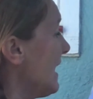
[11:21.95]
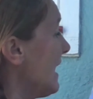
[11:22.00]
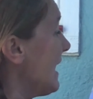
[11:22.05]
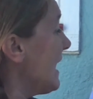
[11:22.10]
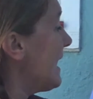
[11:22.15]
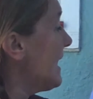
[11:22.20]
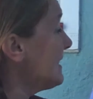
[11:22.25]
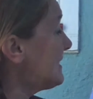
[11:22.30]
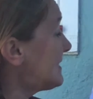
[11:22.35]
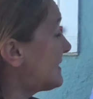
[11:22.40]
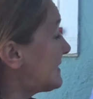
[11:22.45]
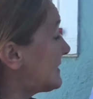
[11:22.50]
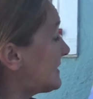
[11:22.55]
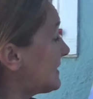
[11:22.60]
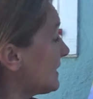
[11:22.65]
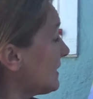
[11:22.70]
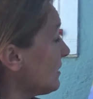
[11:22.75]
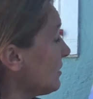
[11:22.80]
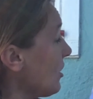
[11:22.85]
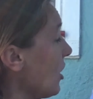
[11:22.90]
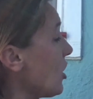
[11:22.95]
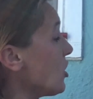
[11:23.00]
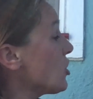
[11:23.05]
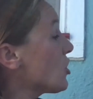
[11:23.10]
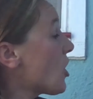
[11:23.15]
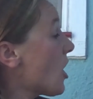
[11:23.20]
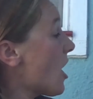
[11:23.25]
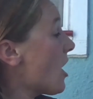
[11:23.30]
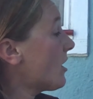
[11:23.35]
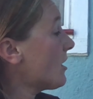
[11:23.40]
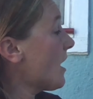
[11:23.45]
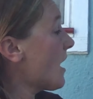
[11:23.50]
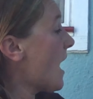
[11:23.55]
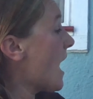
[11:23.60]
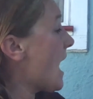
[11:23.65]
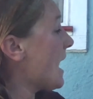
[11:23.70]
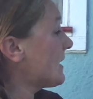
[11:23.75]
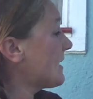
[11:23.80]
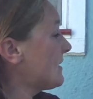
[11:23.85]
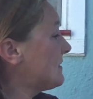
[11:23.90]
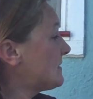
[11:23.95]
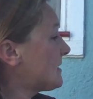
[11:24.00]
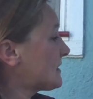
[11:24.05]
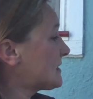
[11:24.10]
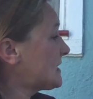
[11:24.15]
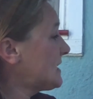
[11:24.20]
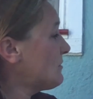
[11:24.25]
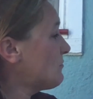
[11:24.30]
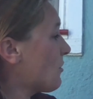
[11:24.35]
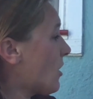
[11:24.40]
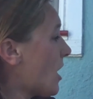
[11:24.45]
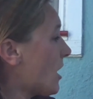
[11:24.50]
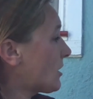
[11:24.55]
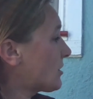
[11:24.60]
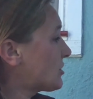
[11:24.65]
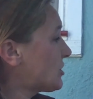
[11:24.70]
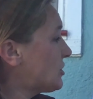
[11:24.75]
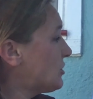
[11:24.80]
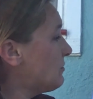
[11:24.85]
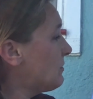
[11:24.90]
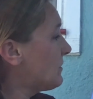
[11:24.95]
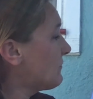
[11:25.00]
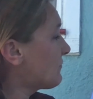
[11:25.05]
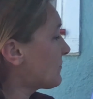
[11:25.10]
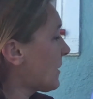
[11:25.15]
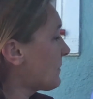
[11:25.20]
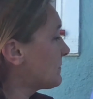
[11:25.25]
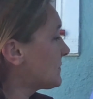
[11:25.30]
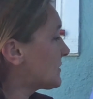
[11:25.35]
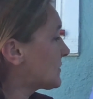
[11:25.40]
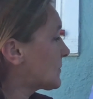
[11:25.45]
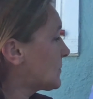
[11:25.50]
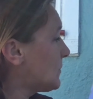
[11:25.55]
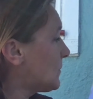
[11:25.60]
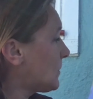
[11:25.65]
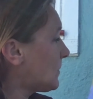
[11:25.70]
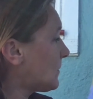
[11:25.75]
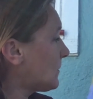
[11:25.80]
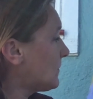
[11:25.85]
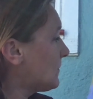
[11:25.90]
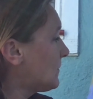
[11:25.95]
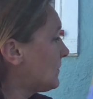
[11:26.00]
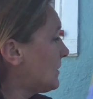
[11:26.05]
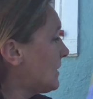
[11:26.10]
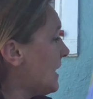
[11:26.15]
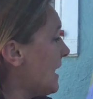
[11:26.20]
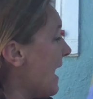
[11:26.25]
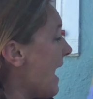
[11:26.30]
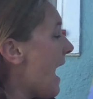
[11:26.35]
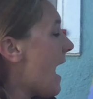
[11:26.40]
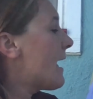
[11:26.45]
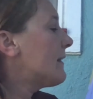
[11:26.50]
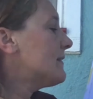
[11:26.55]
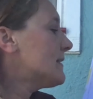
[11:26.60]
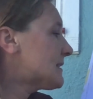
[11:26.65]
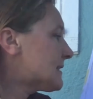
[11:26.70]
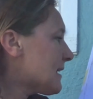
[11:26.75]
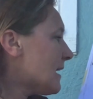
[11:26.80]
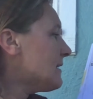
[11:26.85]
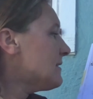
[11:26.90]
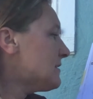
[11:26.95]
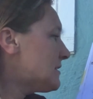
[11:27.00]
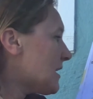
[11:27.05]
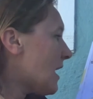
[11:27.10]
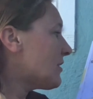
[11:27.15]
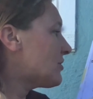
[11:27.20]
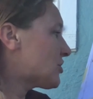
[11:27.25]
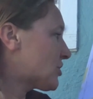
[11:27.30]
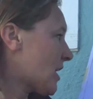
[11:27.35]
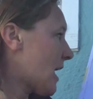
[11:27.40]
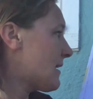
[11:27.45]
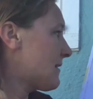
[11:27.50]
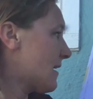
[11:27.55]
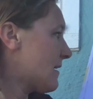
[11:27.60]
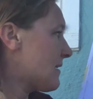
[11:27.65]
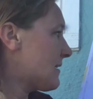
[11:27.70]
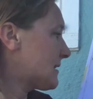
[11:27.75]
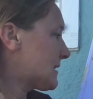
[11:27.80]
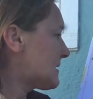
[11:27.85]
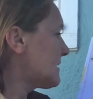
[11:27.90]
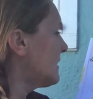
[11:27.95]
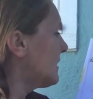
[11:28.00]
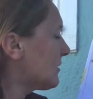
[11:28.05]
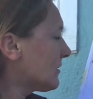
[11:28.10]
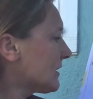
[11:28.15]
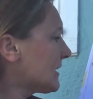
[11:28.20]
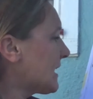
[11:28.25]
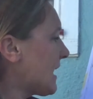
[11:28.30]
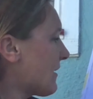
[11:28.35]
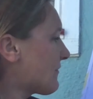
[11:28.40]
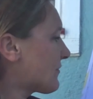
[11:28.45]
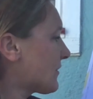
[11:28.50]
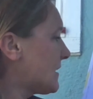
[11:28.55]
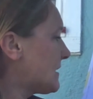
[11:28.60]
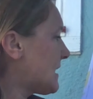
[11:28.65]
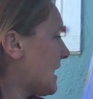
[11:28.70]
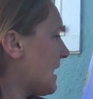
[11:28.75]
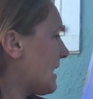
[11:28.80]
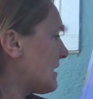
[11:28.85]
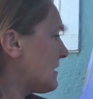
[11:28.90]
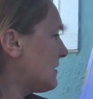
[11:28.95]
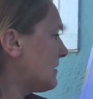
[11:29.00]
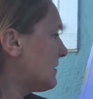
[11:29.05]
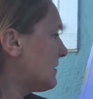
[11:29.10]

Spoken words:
It's still a long, hot, and dusty walk to and from school, and the sun does shine on us nearly every day.